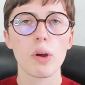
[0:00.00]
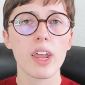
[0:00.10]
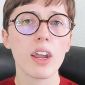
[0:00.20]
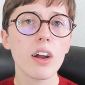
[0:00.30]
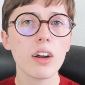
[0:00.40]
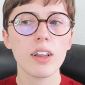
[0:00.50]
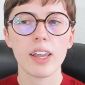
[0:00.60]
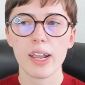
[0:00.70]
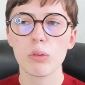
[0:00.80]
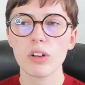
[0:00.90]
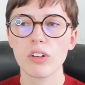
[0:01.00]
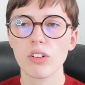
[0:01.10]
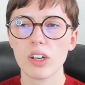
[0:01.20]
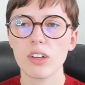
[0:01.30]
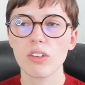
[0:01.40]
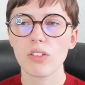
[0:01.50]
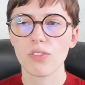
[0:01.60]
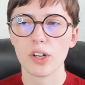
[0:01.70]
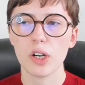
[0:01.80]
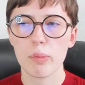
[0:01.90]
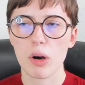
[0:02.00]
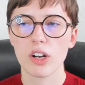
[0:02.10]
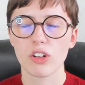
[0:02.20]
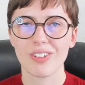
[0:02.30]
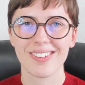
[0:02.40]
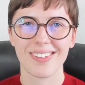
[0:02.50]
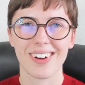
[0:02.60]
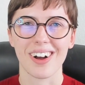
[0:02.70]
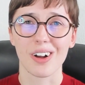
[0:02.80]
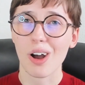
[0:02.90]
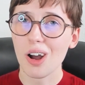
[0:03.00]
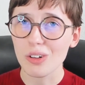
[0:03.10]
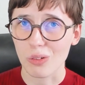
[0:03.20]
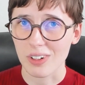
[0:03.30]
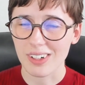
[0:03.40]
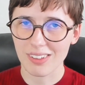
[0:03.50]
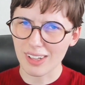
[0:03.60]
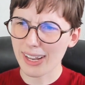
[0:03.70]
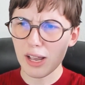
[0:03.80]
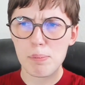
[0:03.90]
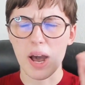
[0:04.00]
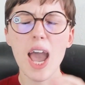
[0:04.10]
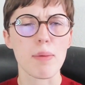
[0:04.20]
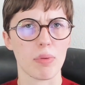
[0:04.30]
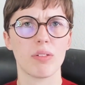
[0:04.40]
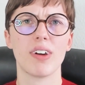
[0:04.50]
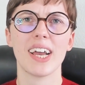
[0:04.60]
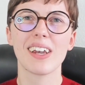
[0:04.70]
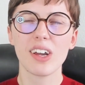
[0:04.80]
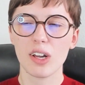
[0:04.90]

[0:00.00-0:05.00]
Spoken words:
here language is very much a conduit. It's like a pipe, right?